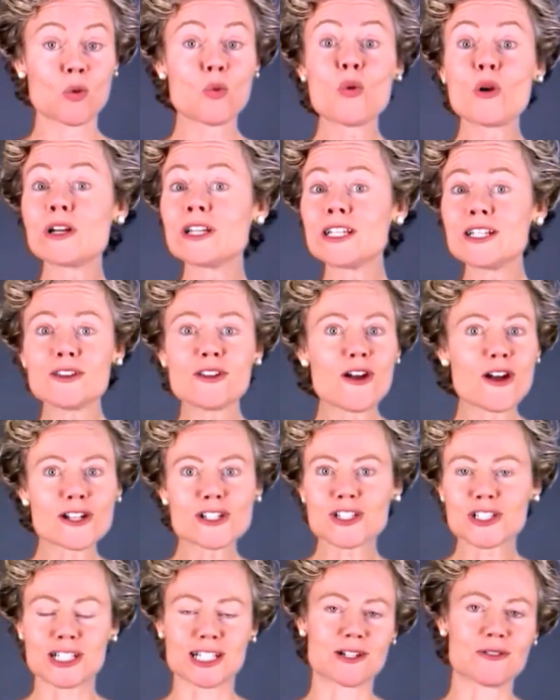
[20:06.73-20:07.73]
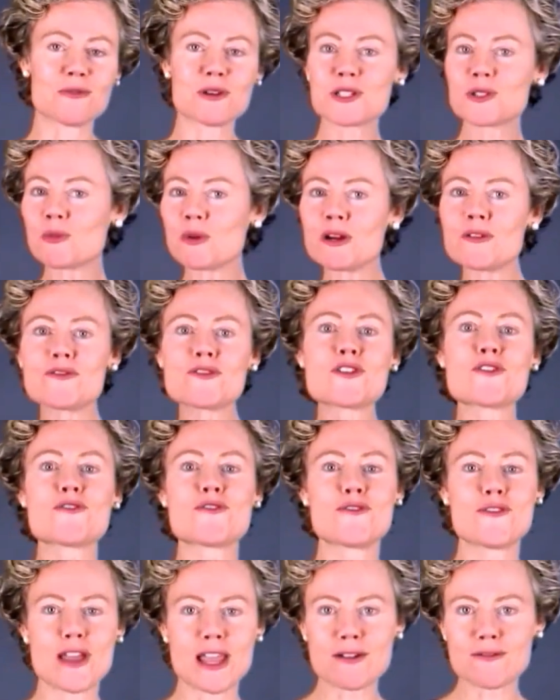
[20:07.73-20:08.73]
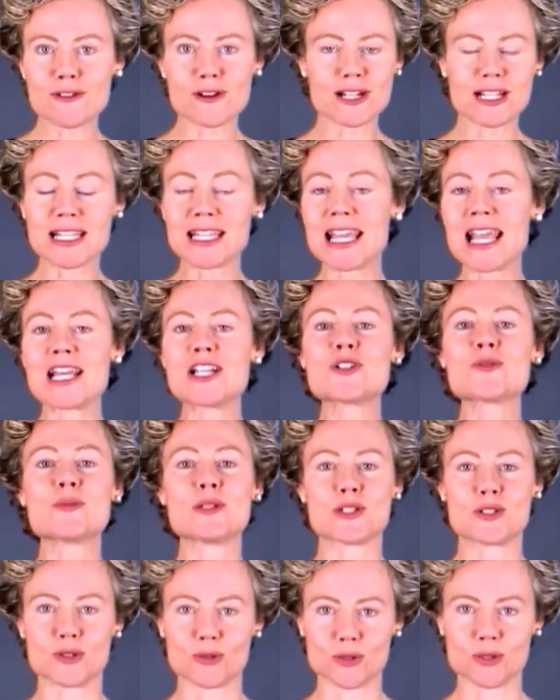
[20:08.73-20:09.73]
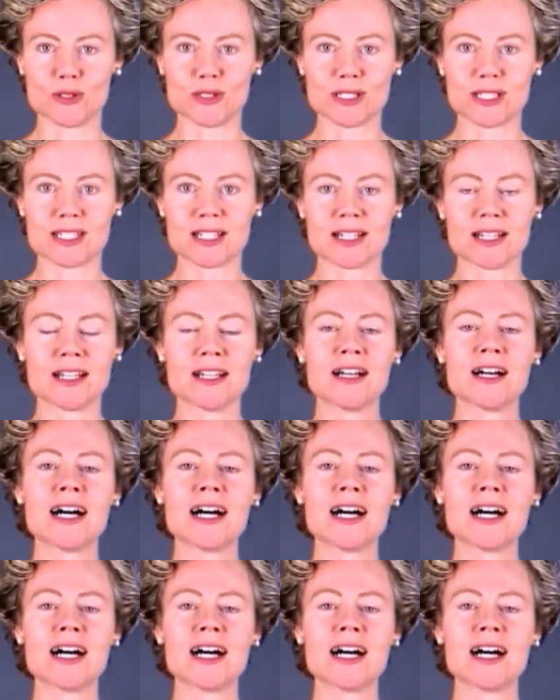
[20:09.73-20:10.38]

What are you launching? What's one of your favorite engagement tools?